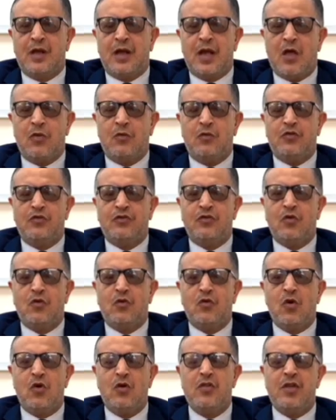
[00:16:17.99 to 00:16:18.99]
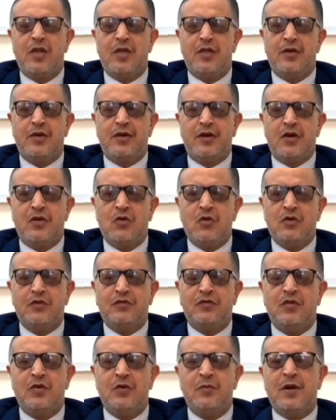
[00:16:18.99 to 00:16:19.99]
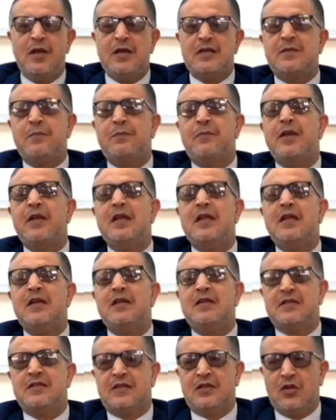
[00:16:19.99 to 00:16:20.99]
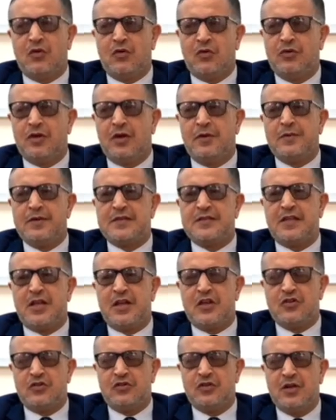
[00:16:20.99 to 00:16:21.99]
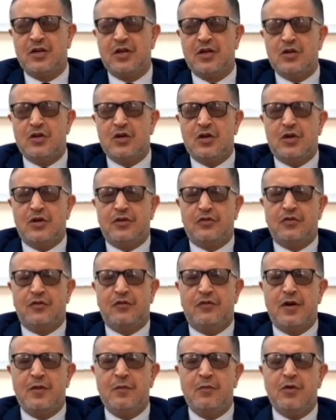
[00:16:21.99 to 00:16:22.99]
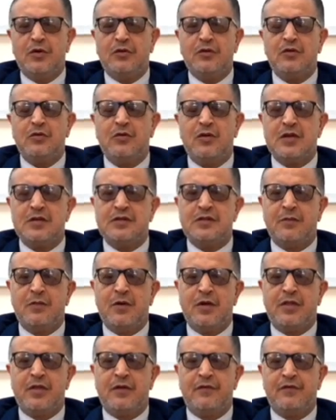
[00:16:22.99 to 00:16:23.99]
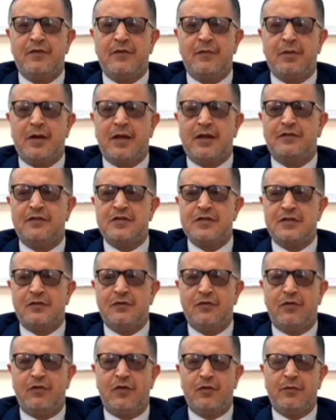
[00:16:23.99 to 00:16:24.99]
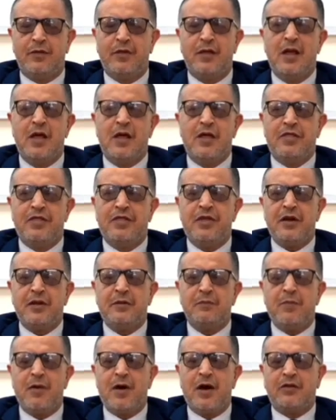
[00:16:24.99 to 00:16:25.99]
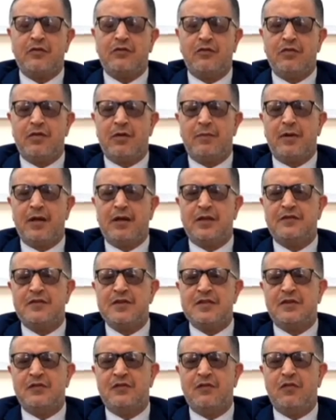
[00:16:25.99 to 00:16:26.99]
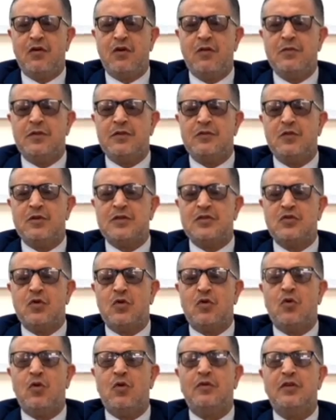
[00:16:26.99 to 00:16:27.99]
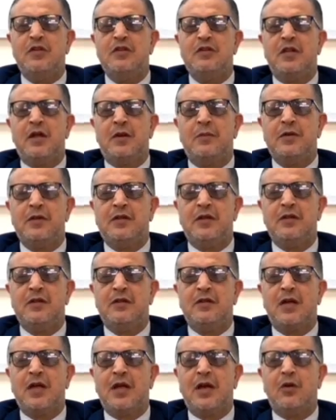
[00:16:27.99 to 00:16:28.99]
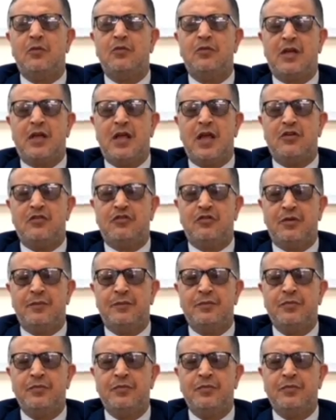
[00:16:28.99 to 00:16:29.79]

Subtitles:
And we so-called the Raynaud's phenomenon as a pre-scleroderma stage. So very important to ask about the blood vessel involvement. Third part of the blood vessel involvement was so-called intermittent claudication.